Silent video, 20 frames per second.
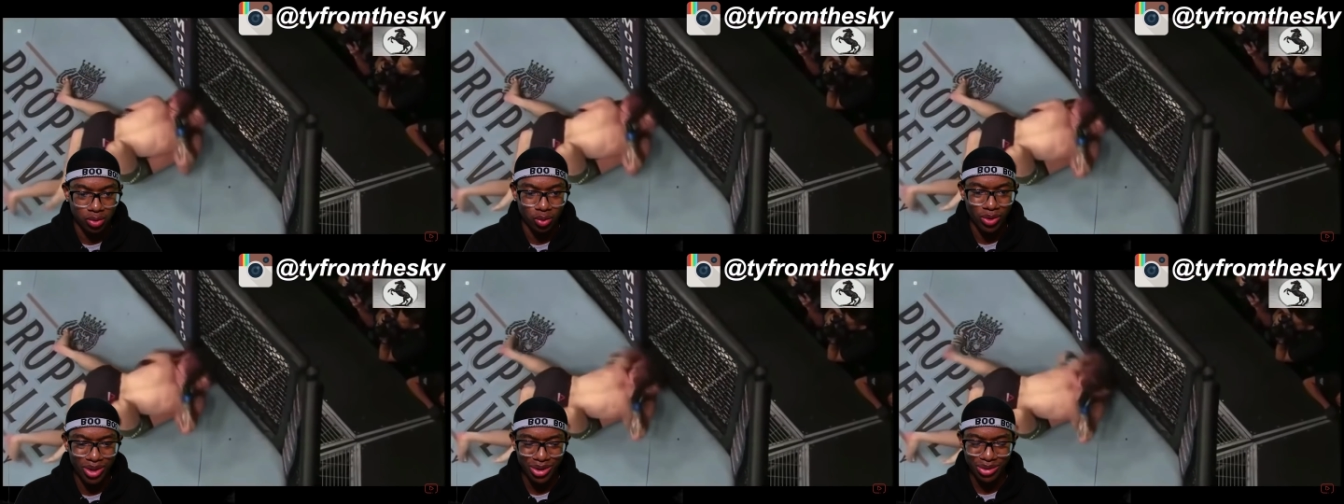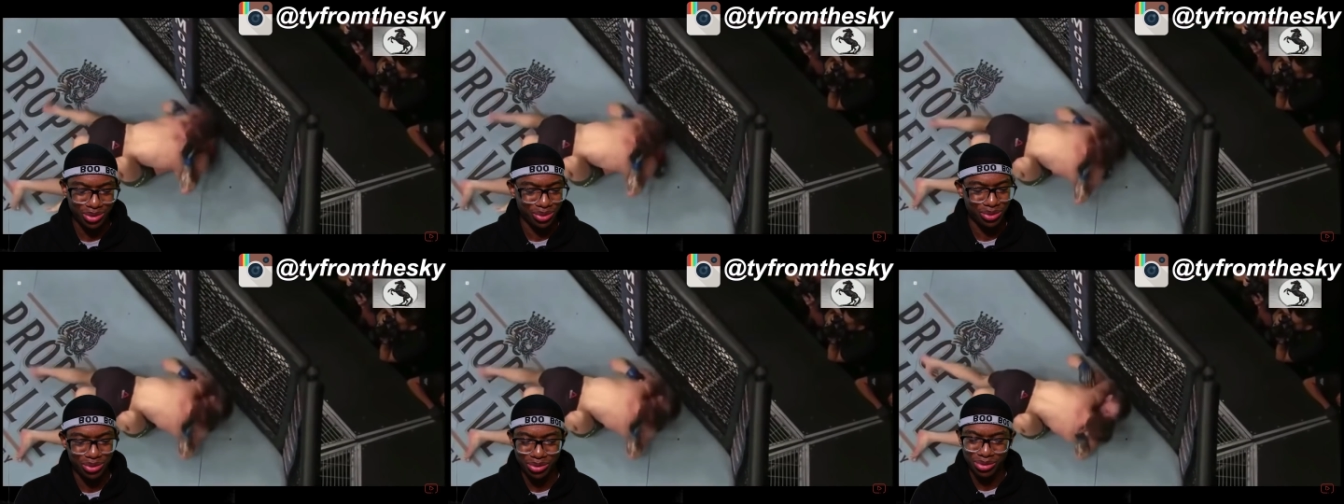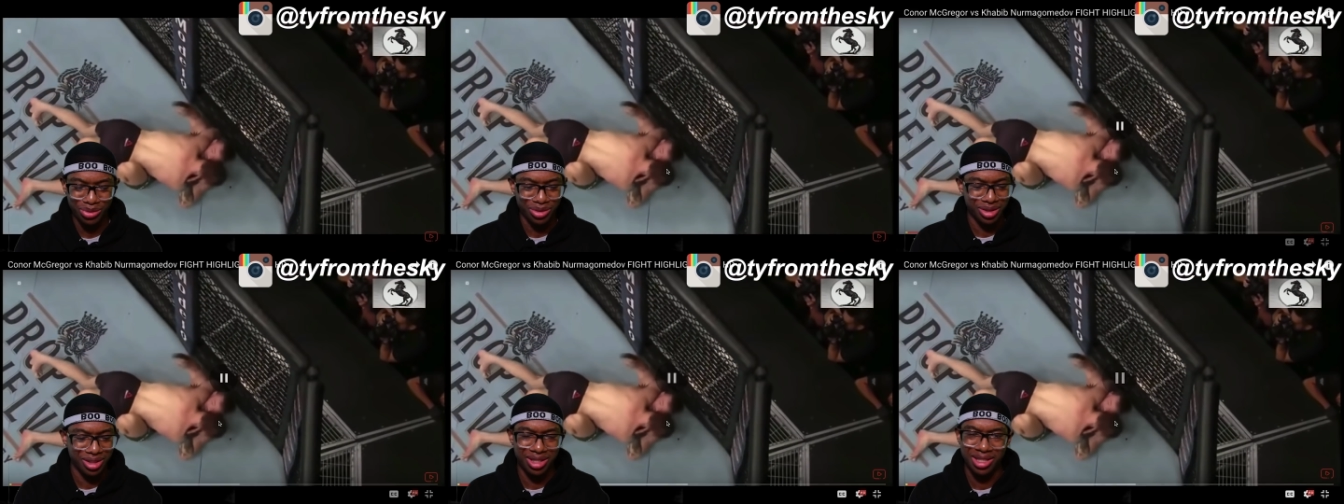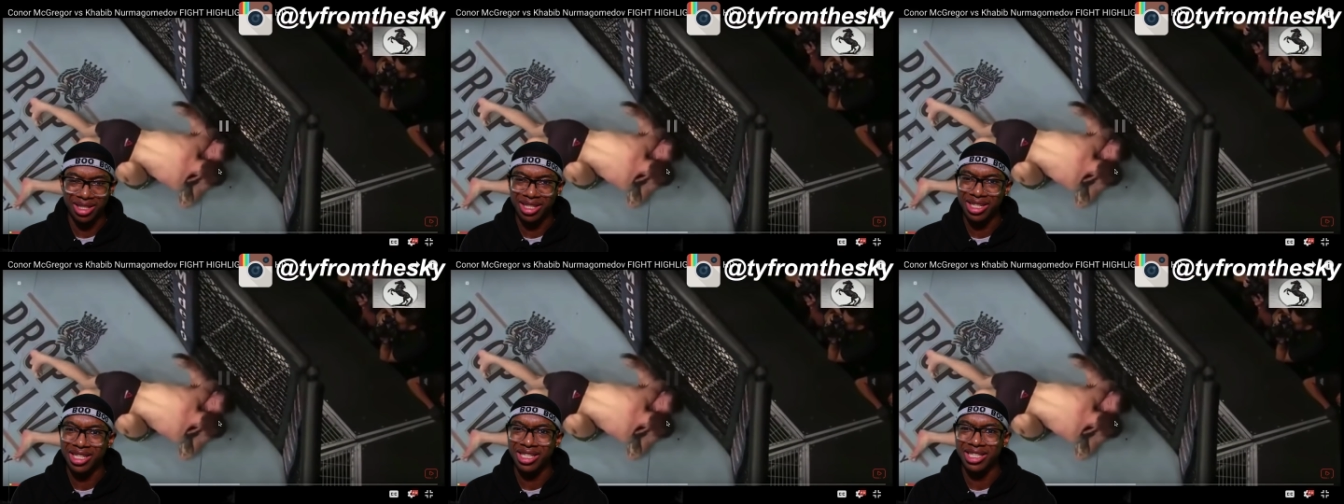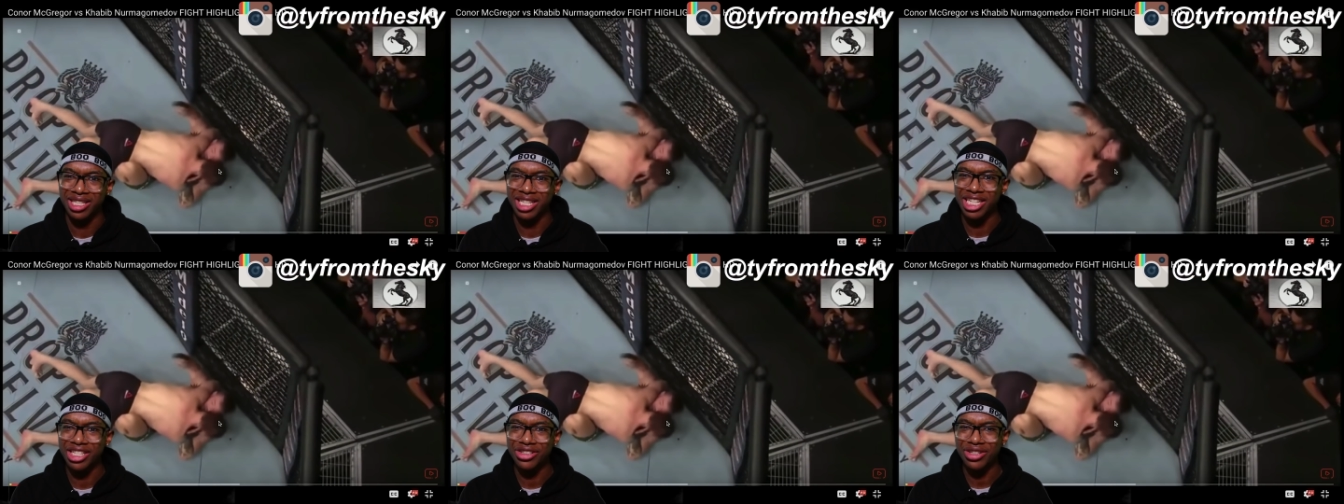What?
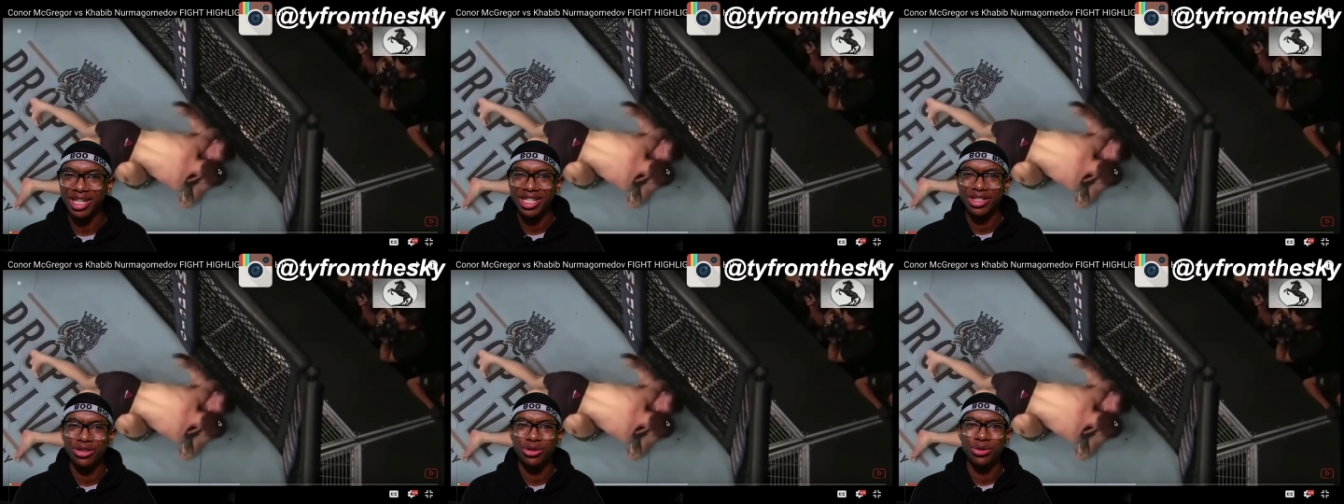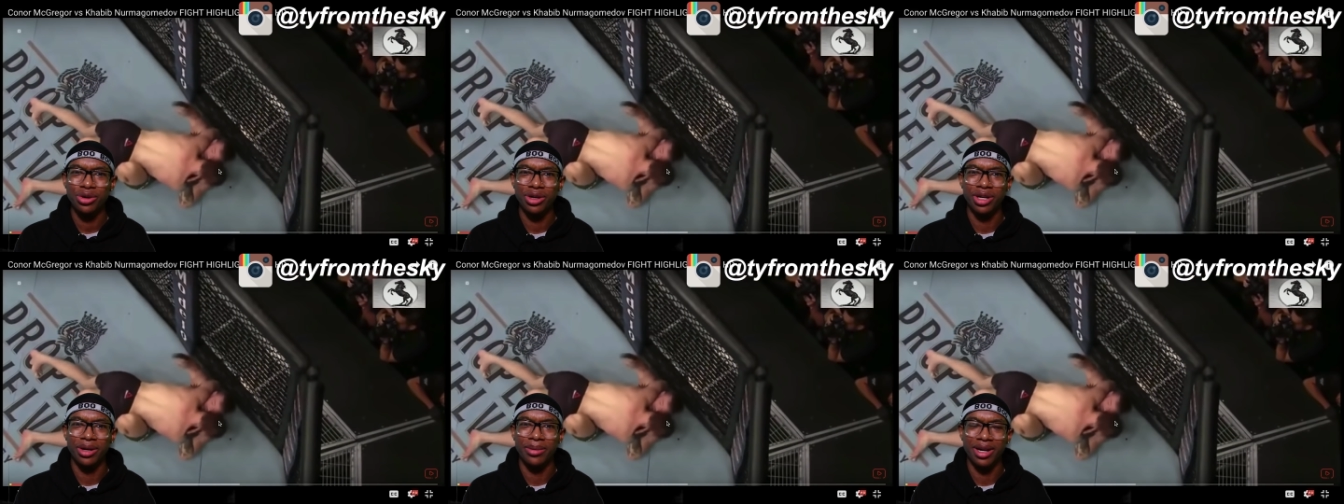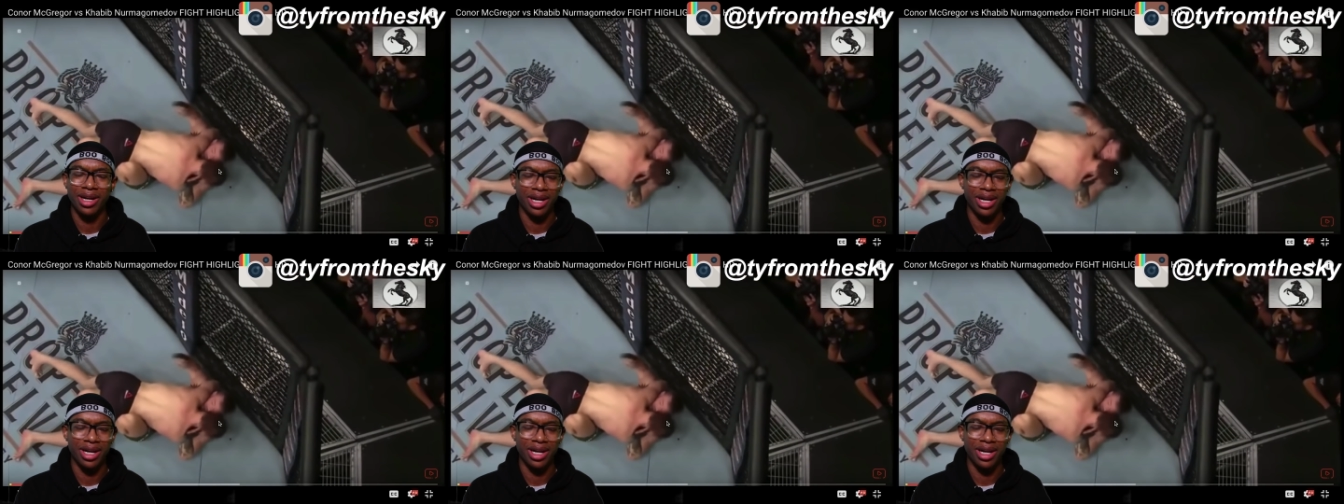Did he try to do a,